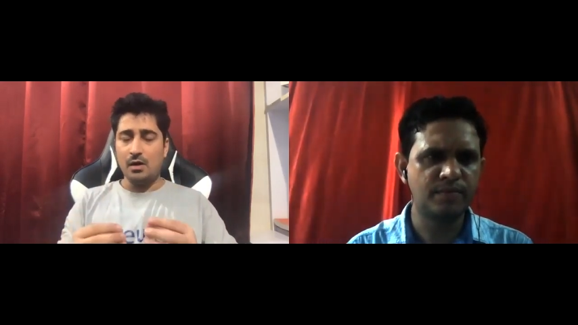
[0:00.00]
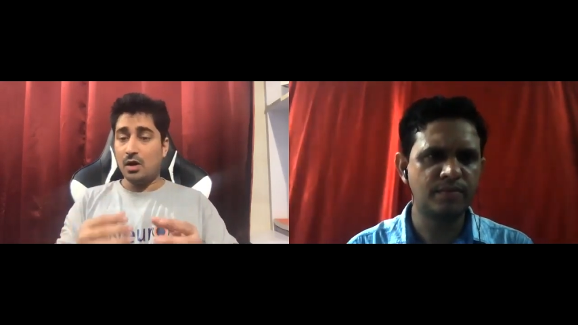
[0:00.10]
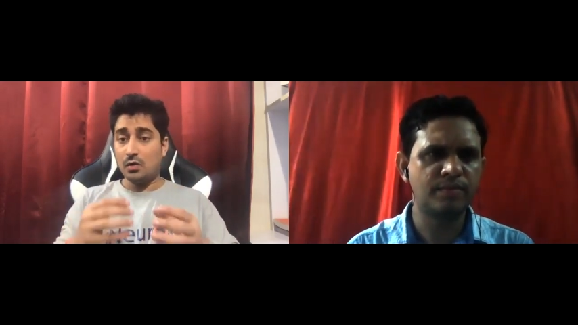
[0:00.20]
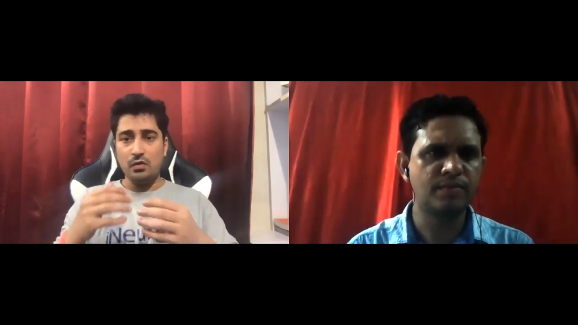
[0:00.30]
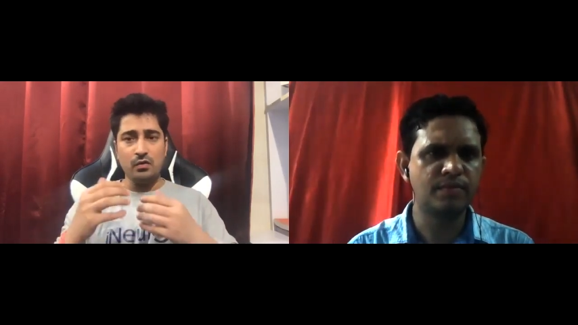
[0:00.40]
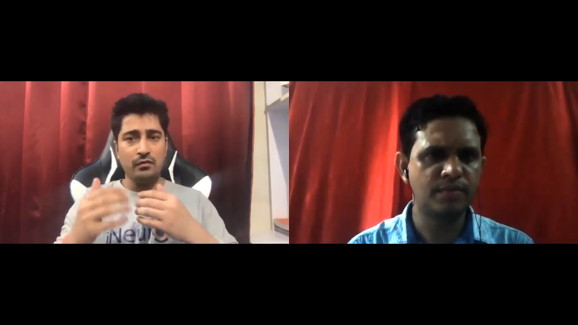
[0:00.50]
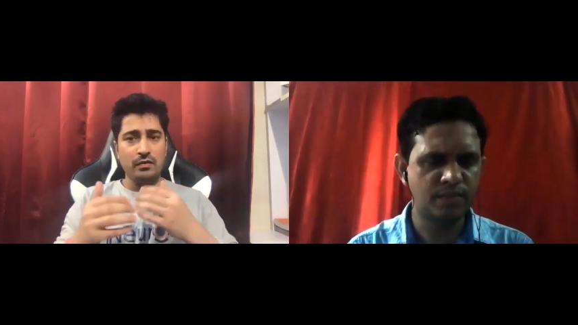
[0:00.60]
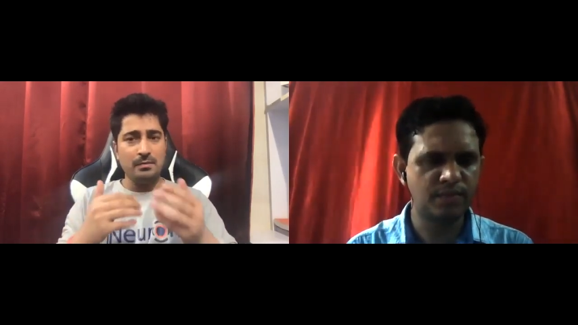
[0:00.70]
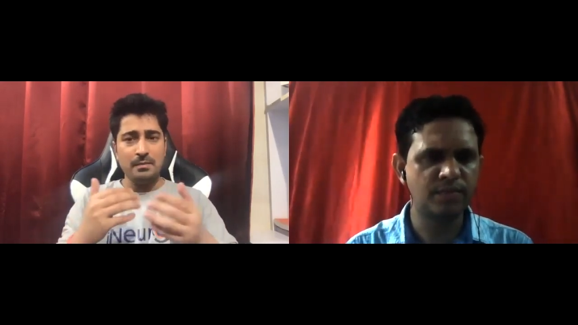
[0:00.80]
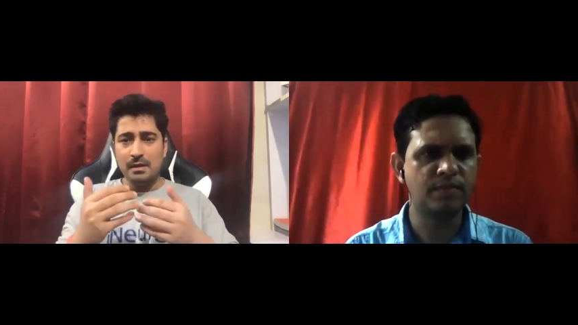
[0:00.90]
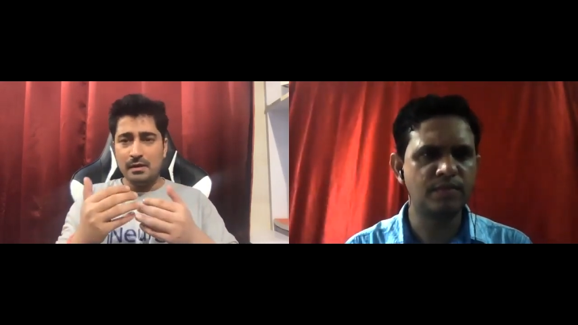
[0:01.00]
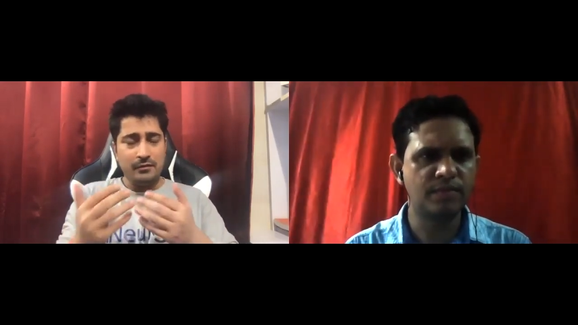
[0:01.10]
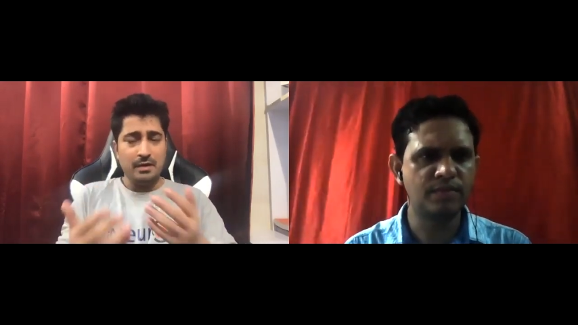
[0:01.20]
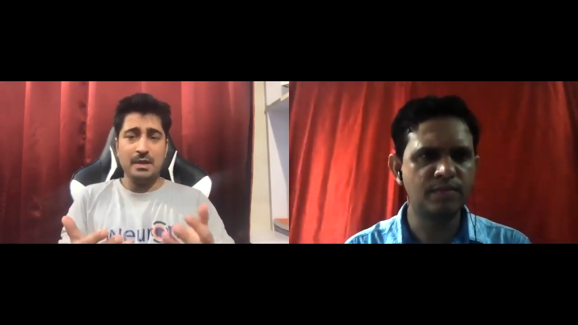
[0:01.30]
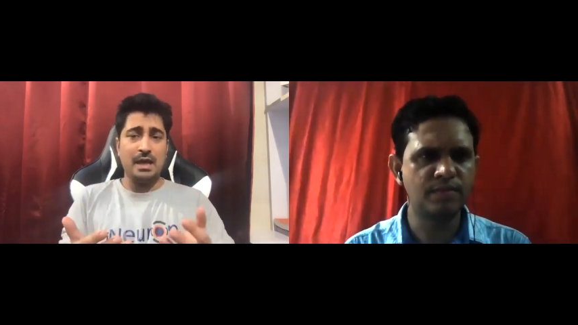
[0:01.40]
Speaker 1: or who will
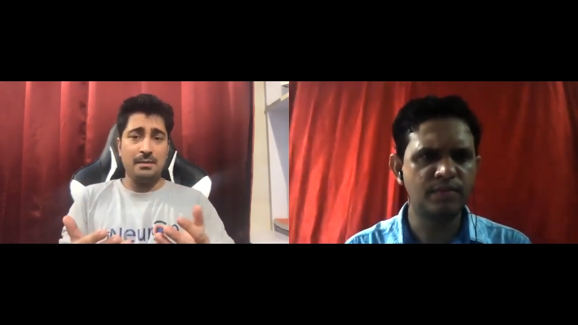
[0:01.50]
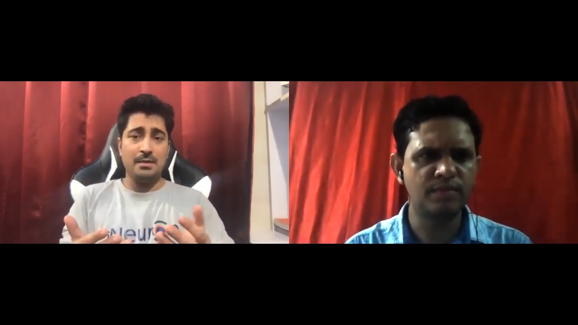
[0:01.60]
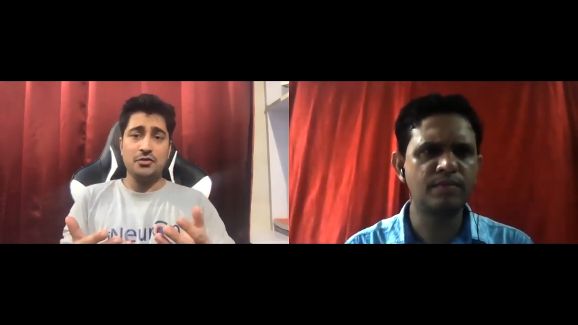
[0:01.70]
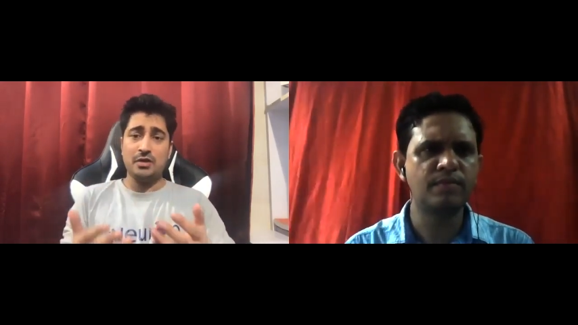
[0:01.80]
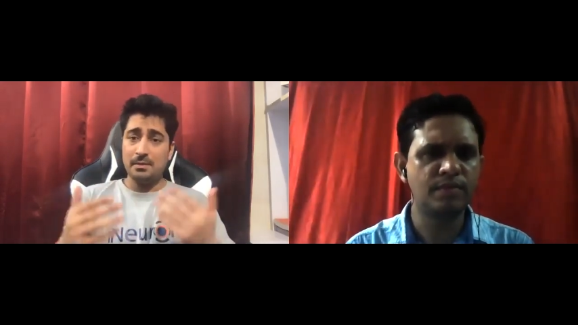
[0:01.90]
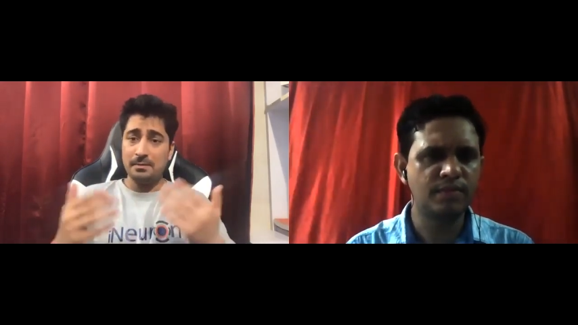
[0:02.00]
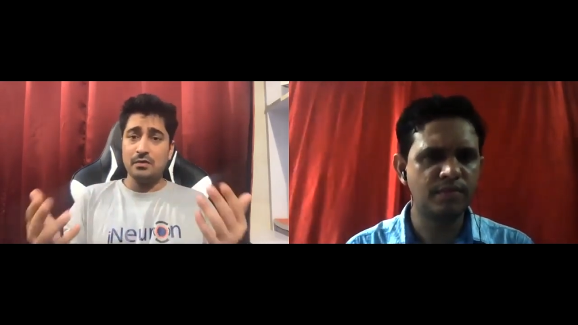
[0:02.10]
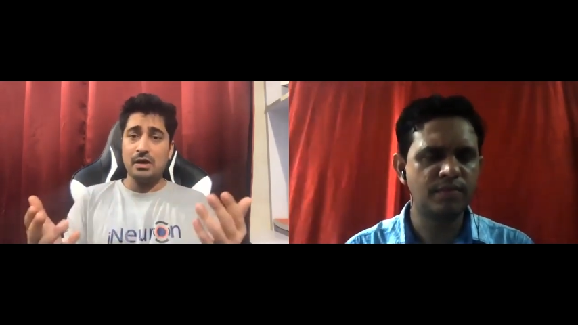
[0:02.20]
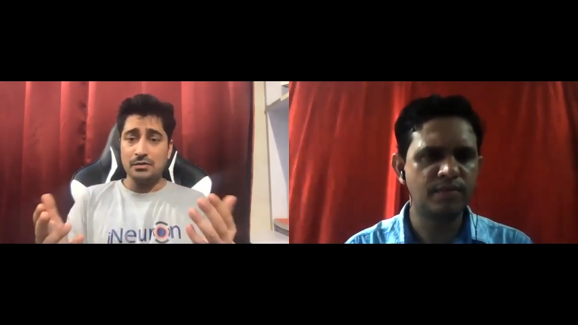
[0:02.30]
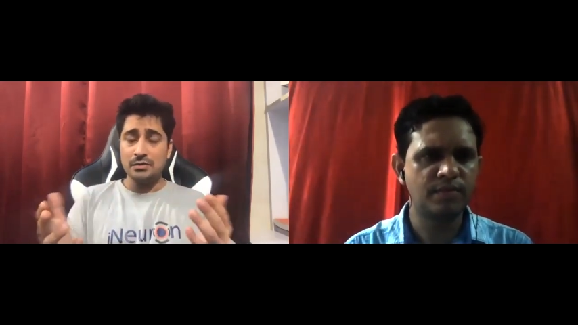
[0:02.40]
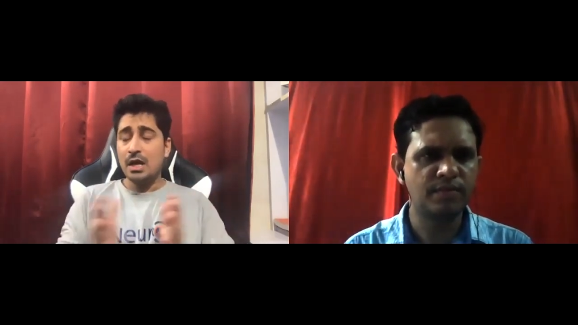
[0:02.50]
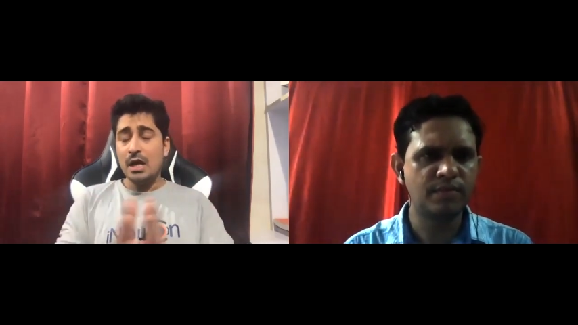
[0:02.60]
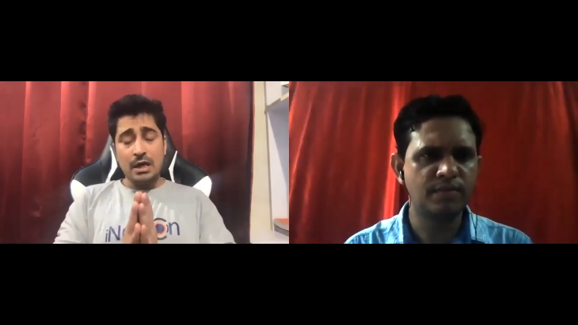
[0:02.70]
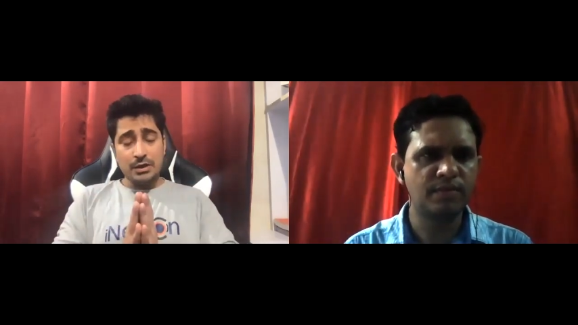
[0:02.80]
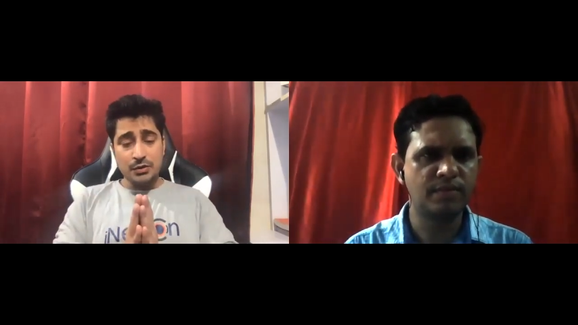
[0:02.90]
be able to help you out
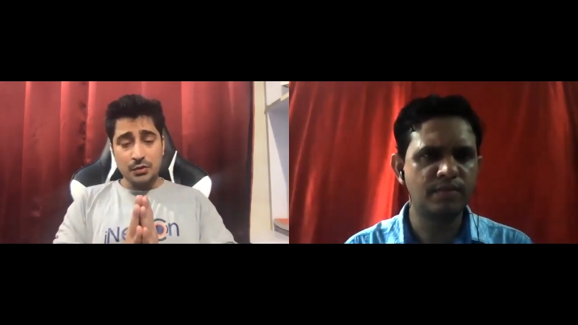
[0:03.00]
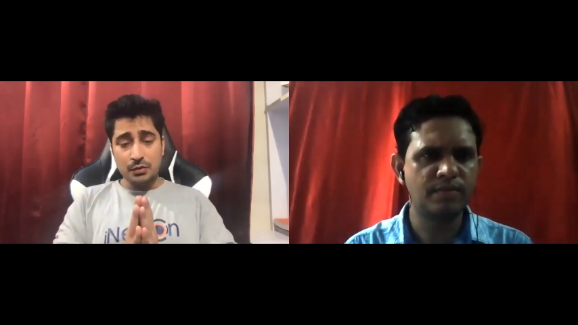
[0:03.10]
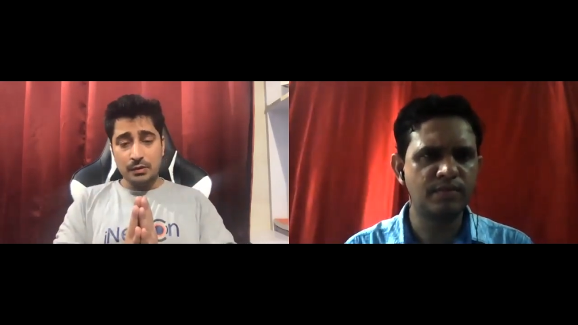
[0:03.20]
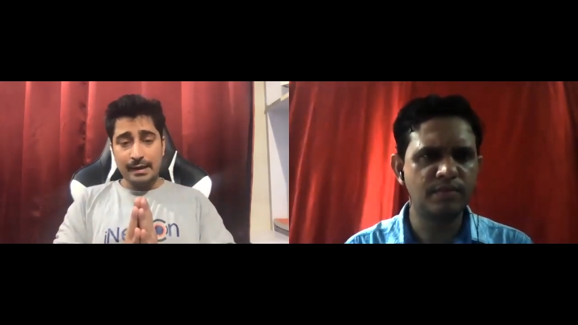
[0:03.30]
to